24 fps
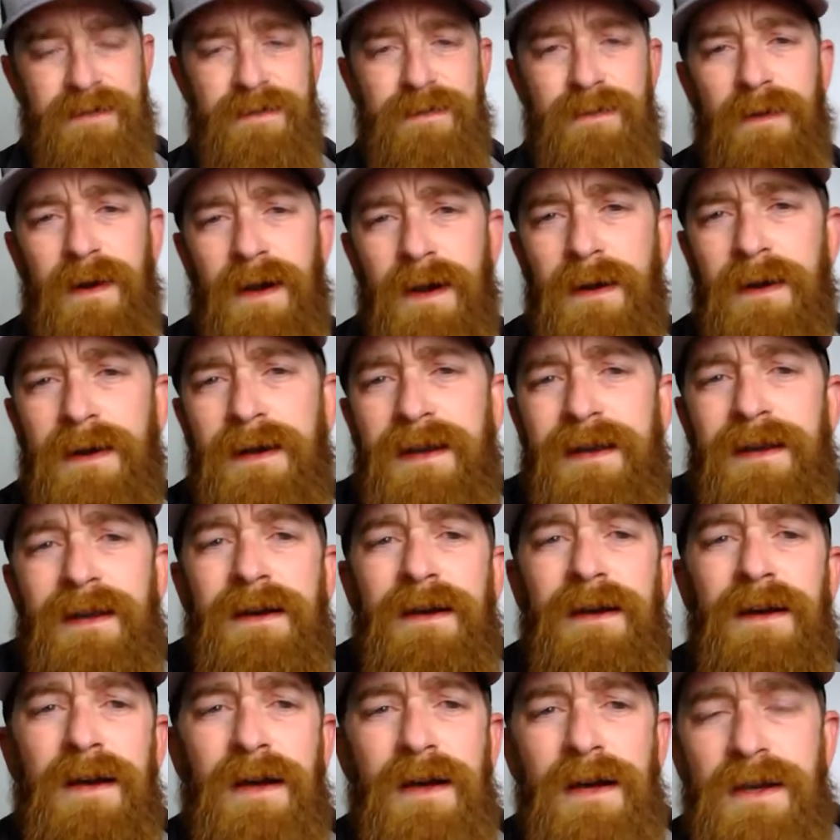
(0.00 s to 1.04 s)

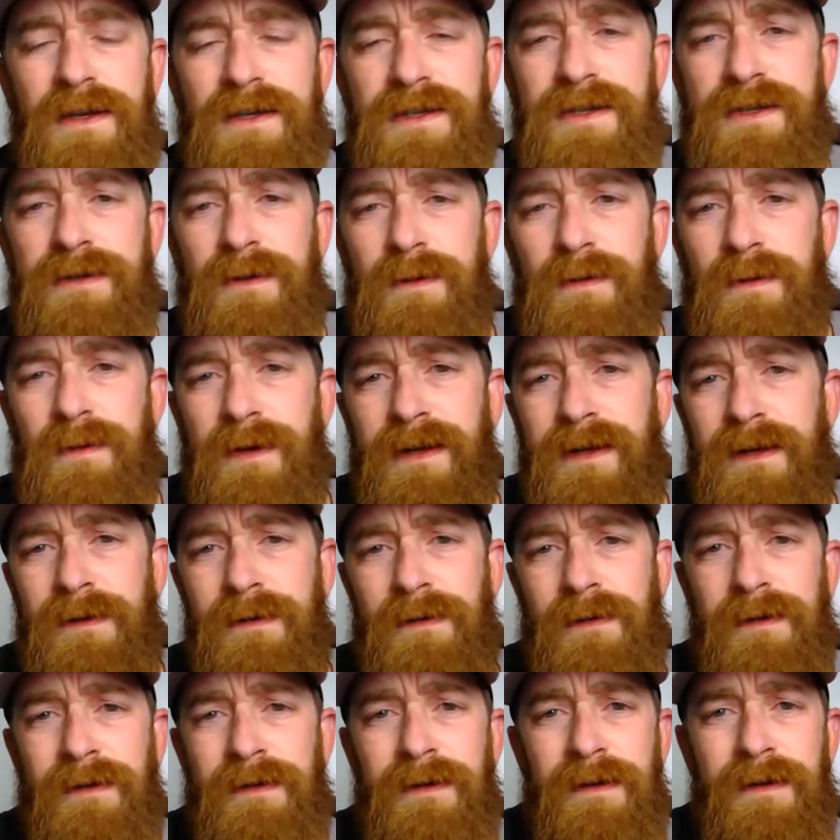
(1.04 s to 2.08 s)
very
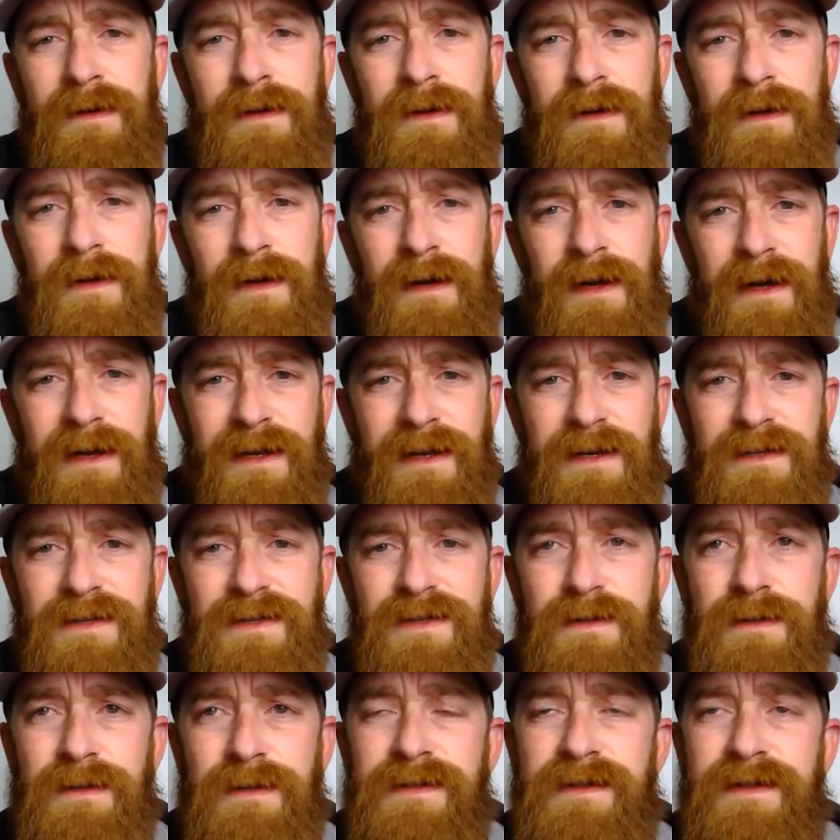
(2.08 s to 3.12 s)
surreal, I
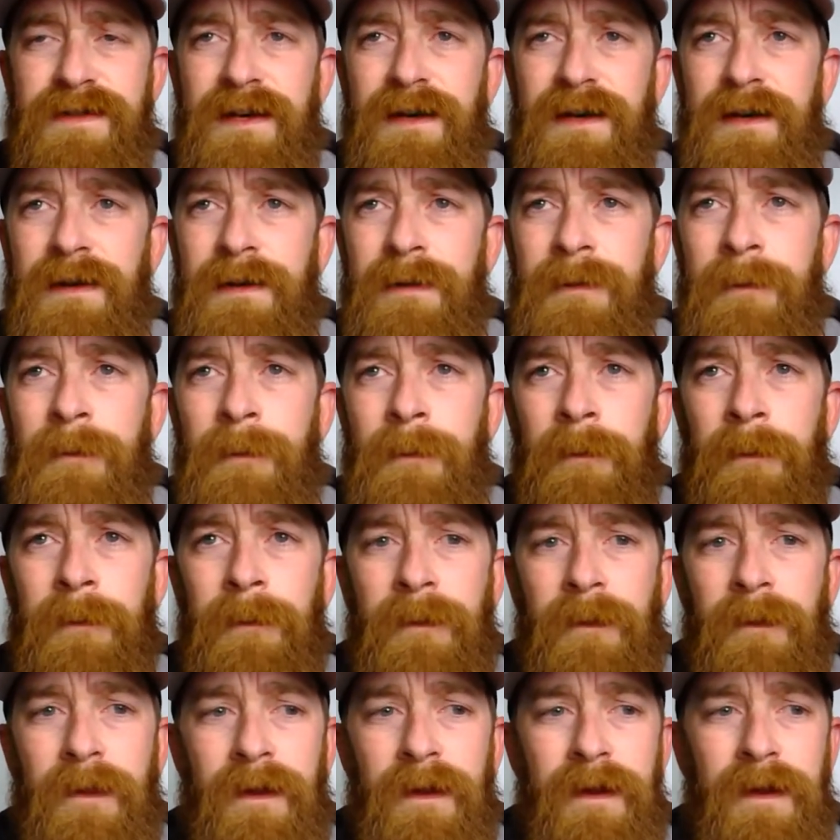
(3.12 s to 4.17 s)
guess you could say.
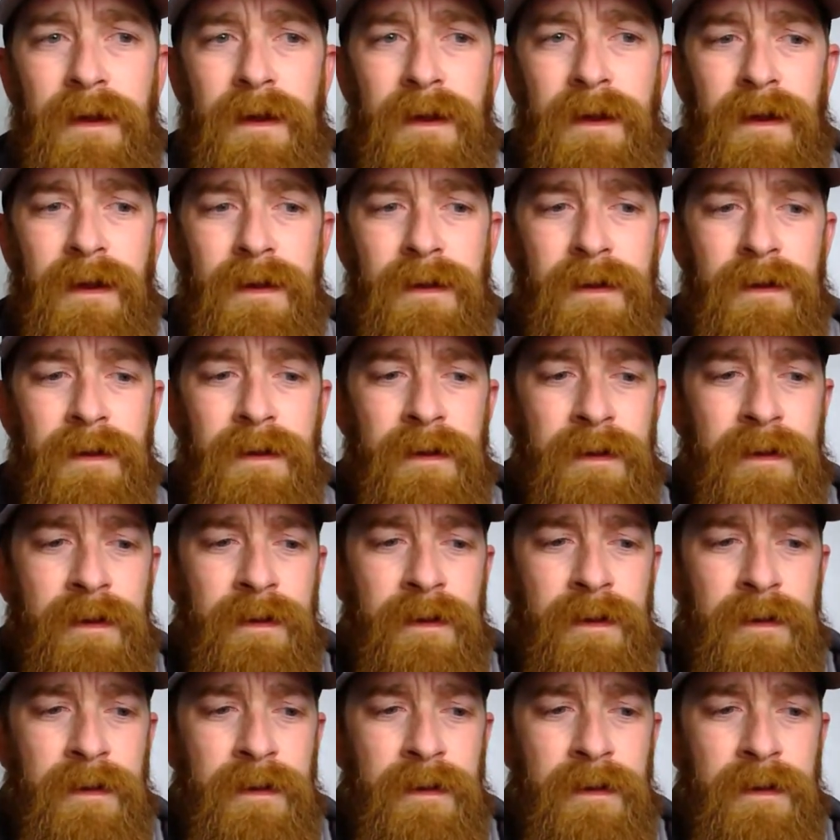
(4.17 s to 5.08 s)
And